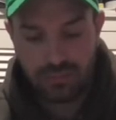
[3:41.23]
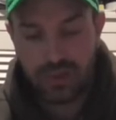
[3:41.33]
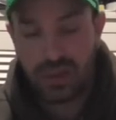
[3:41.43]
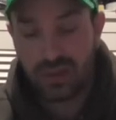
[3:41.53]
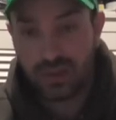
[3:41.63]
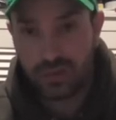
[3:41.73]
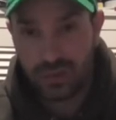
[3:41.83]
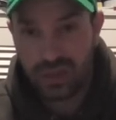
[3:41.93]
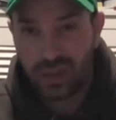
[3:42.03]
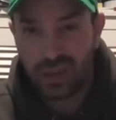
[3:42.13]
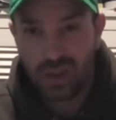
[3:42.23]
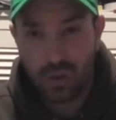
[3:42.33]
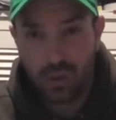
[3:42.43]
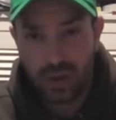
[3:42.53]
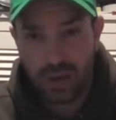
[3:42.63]
It's obviously a good
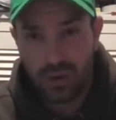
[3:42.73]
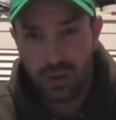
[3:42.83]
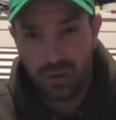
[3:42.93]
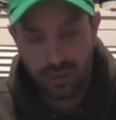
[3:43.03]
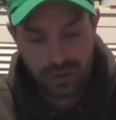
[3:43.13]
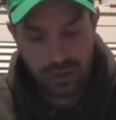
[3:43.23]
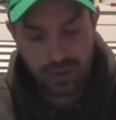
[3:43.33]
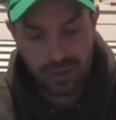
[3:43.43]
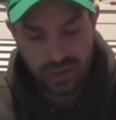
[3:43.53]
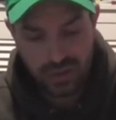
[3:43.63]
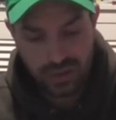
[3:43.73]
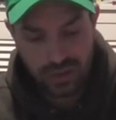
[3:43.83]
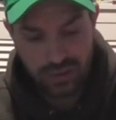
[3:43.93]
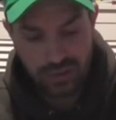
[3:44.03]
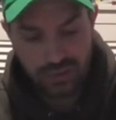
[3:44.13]
quality oil,
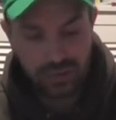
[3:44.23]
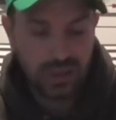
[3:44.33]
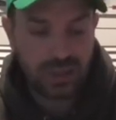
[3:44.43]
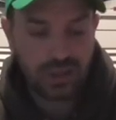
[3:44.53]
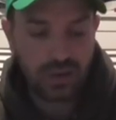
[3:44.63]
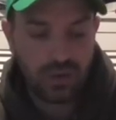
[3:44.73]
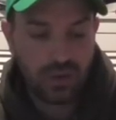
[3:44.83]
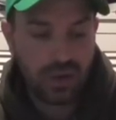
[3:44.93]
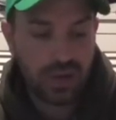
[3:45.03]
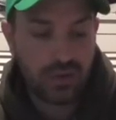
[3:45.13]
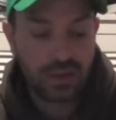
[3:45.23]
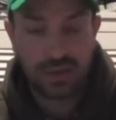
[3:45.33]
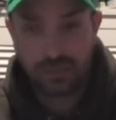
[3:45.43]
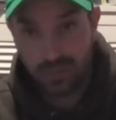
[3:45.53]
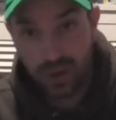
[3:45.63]
so this is good quality anyway because
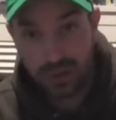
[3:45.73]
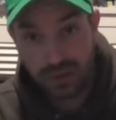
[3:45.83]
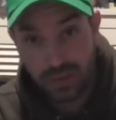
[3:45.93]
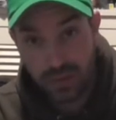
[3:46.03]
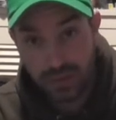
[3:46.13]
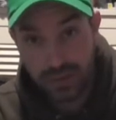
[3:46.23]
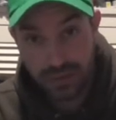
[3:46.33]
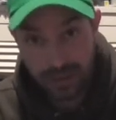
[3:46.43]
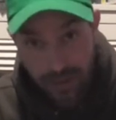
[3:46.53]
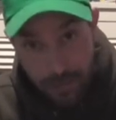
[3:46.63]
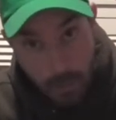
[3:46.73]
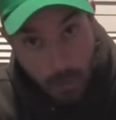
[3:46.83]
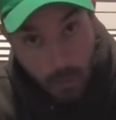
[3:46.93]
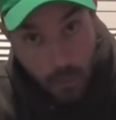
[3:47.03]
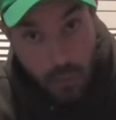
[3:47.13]
it's from Marks and Spencer's.
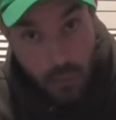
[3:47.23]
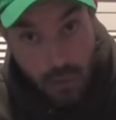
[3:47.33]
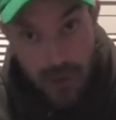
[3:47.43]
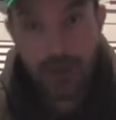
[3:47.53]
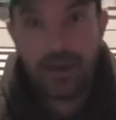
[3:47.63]
Ooh.